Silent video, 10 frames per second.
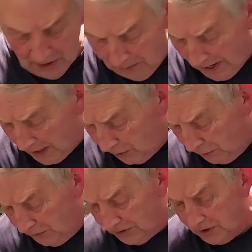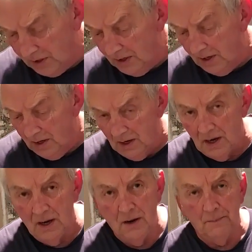of the panels,
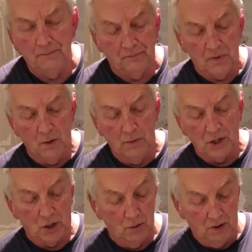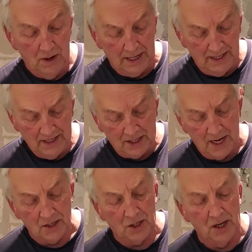which look like this
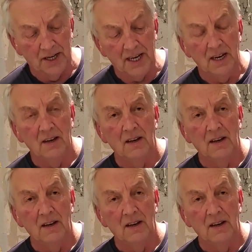actually.